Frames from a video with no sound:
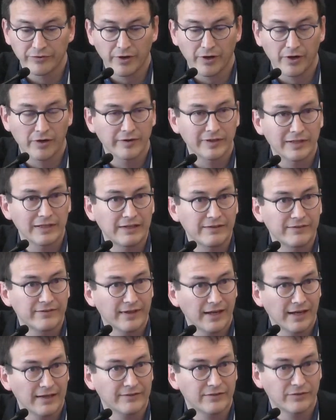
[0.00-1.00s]
are at least
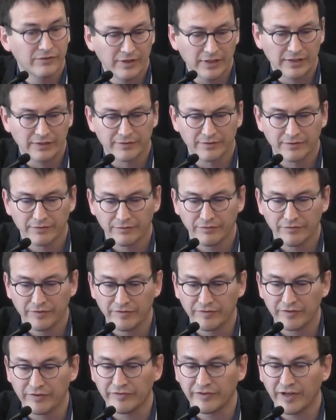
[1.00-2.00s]
as great.
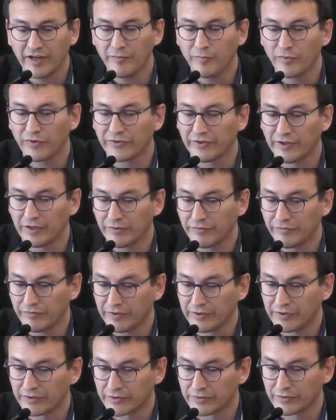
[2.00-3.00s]
55%
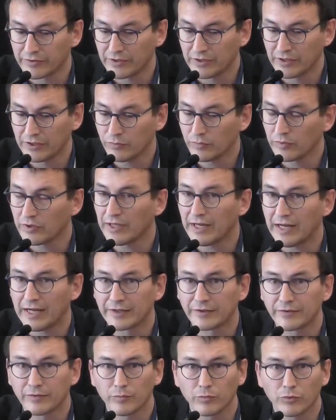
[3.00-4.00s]
fear it will
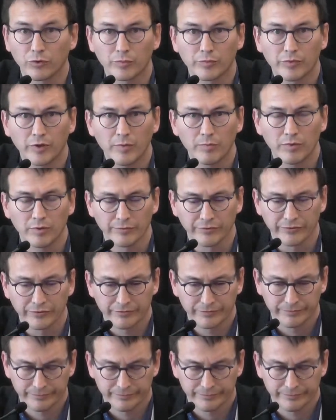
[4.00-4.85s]
add more problems.